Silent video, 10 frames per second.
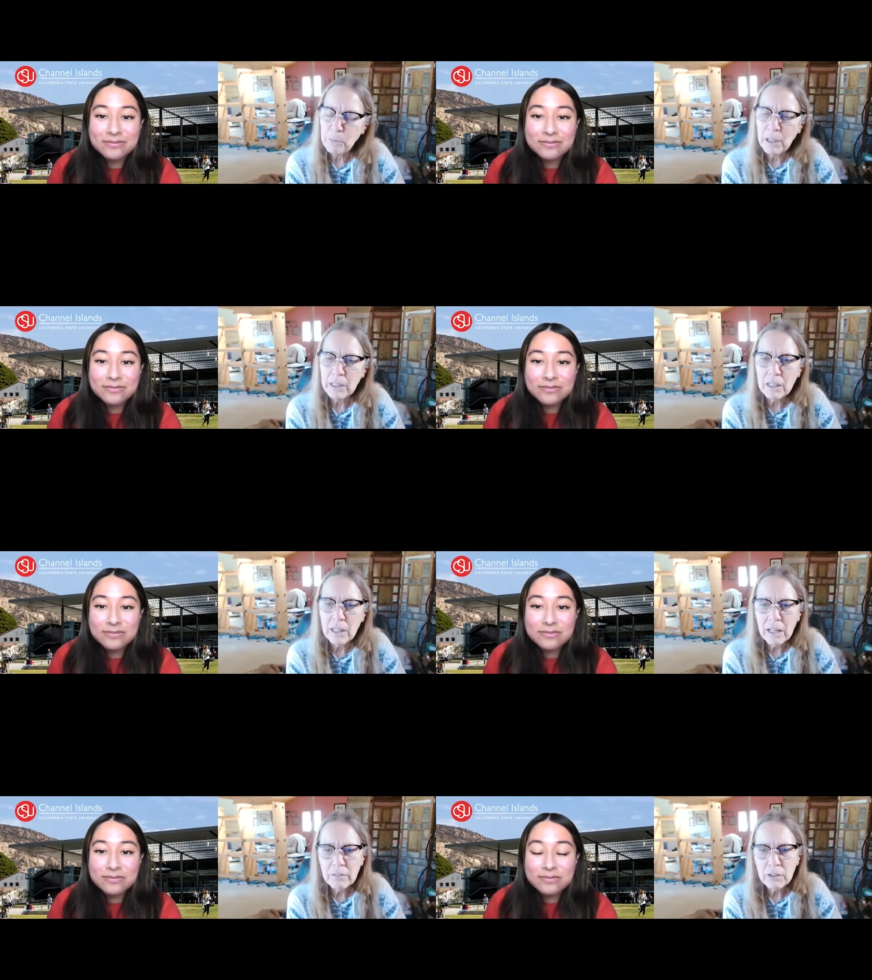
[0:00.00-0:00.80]
Speaker 1: but a
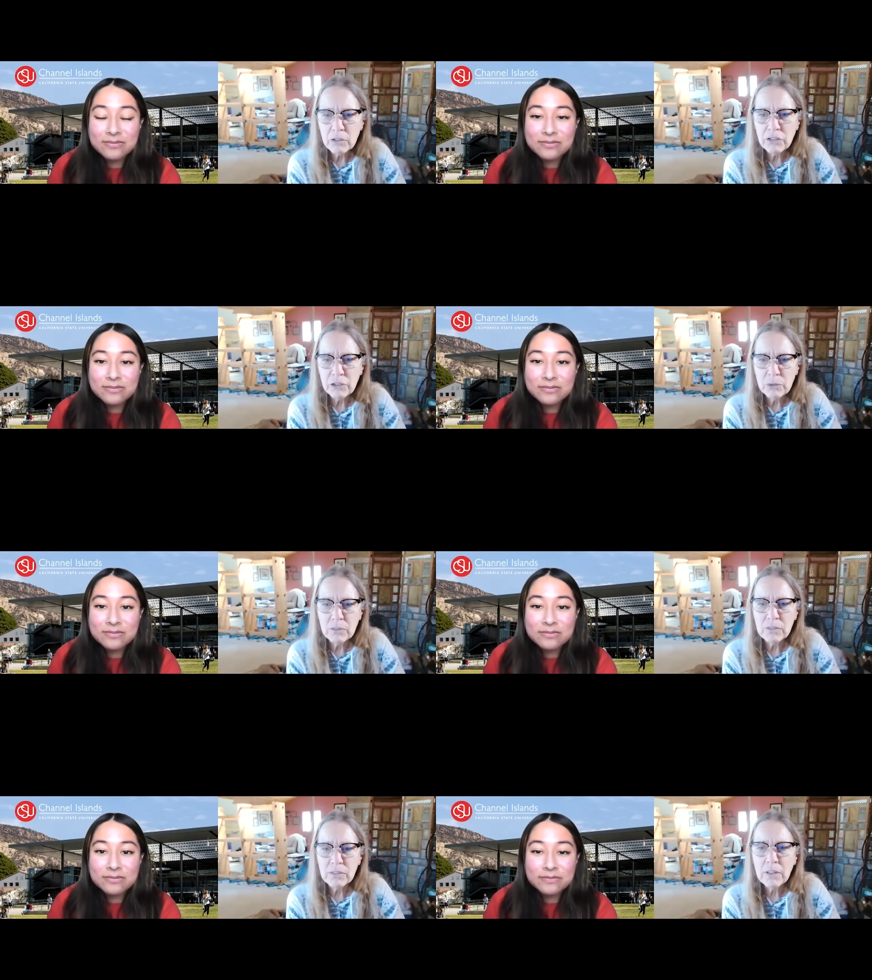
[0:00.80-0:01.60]
lot of our
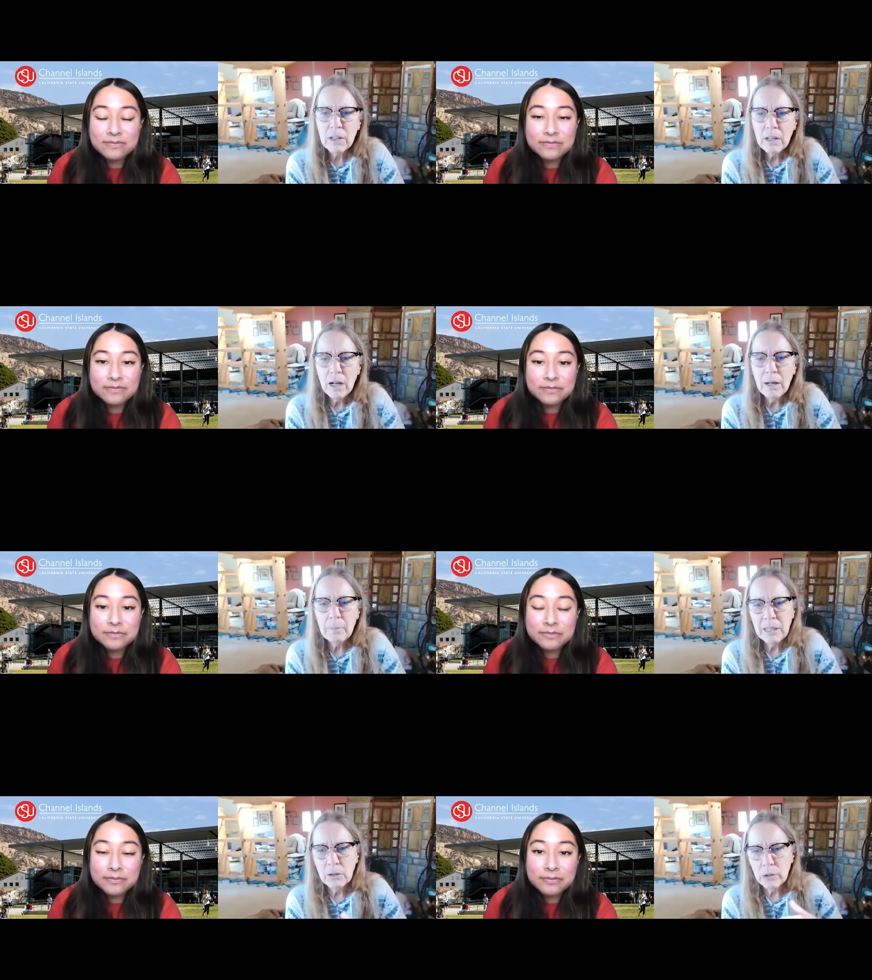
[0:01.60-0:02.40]
students, um,
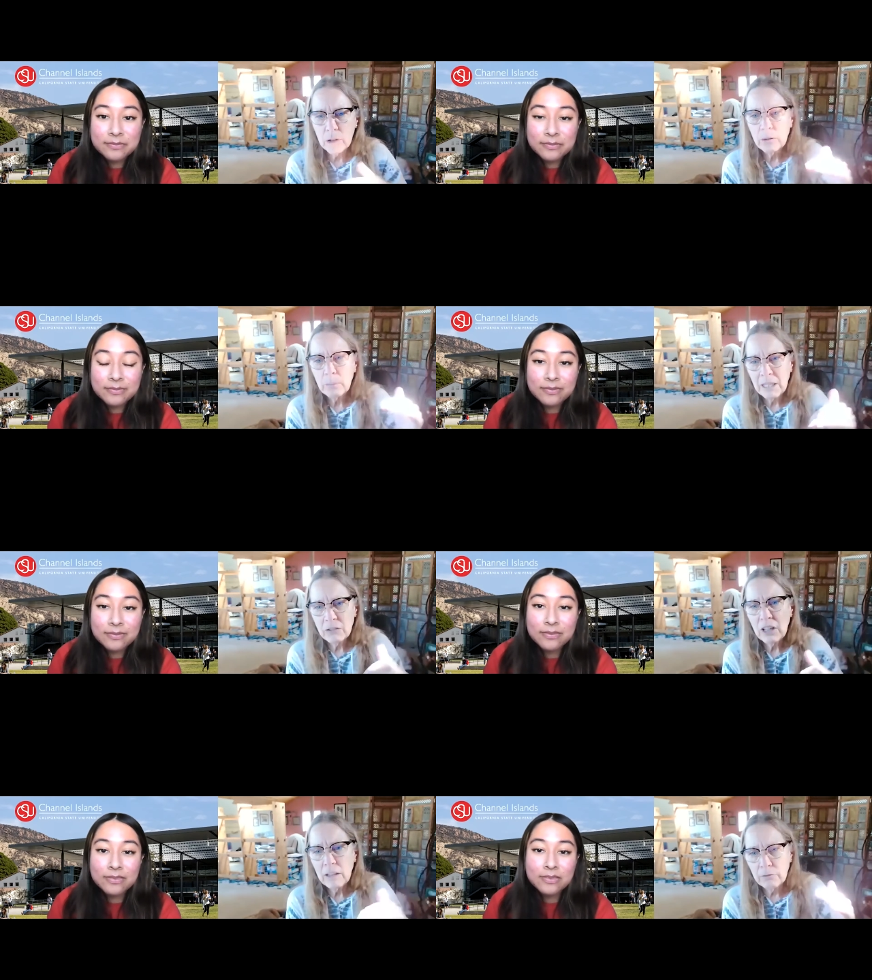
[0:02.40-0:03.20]
in order to
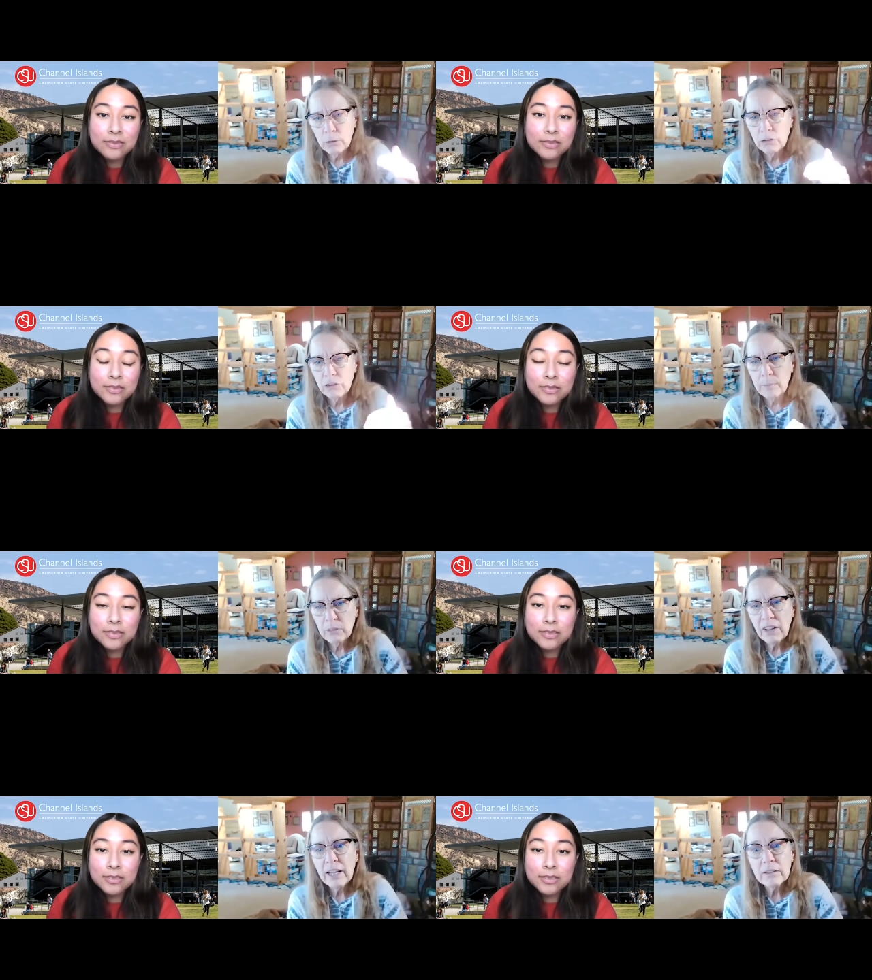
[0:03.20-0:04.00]
maintain full-time
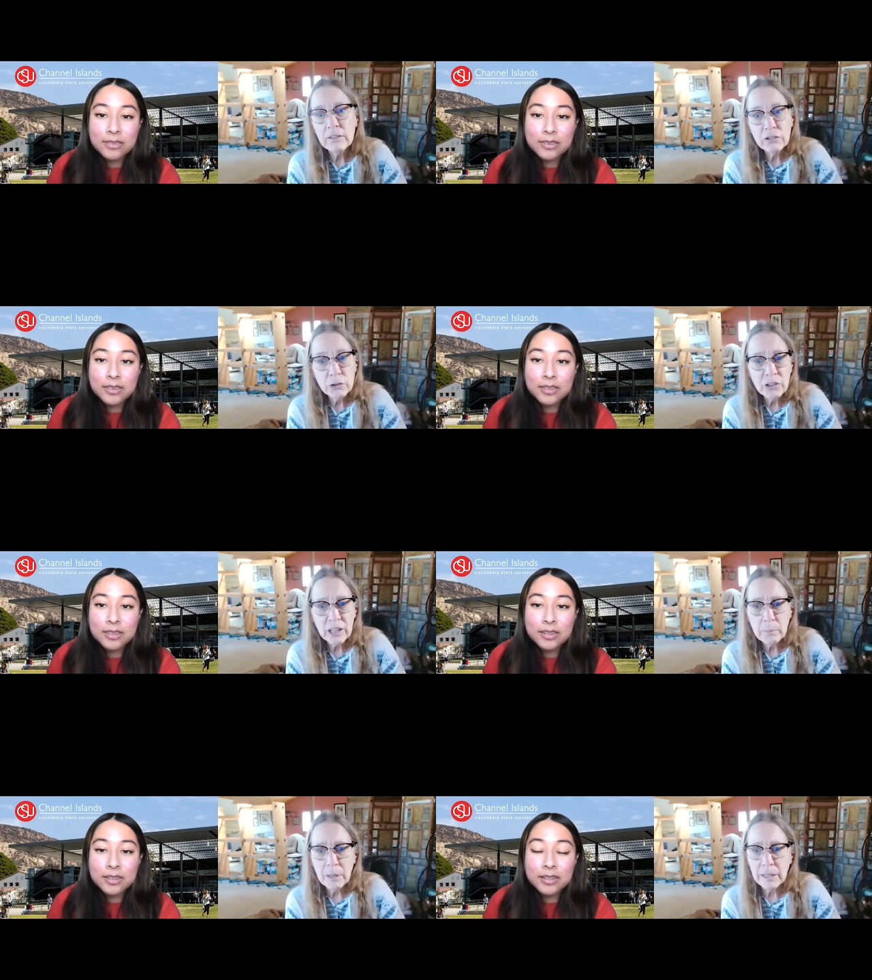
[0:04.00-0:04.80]
status, do
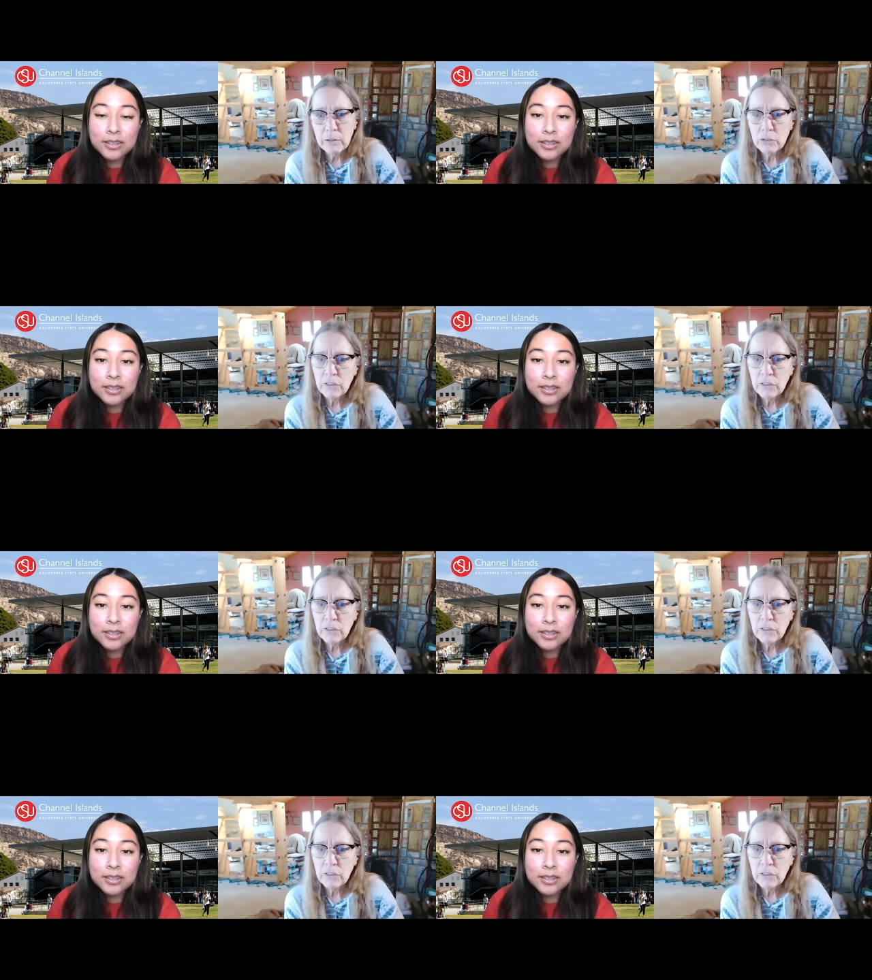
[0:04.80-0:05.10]
take minors.